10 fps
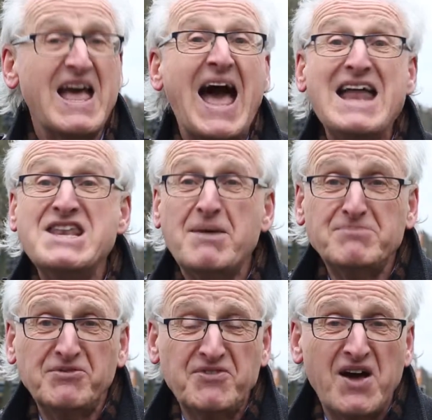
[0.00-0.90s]
And
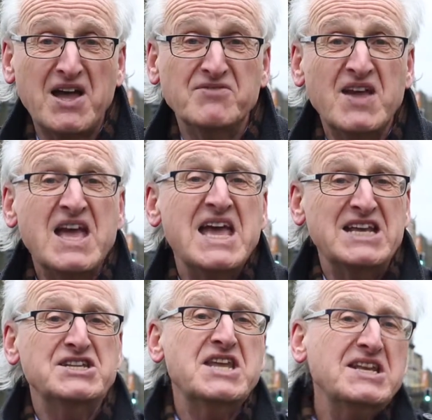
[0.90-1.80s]
number 5,
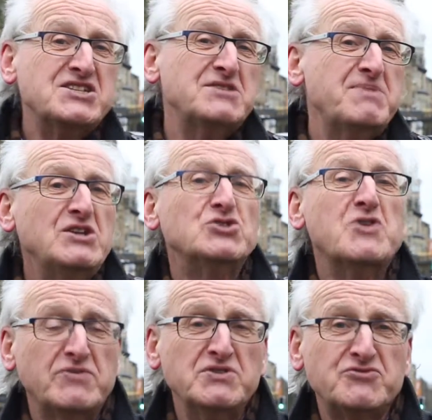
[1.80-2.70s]
it needs to be
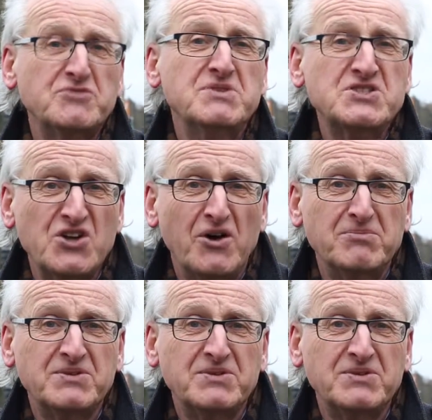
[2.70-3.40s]
driven from the top.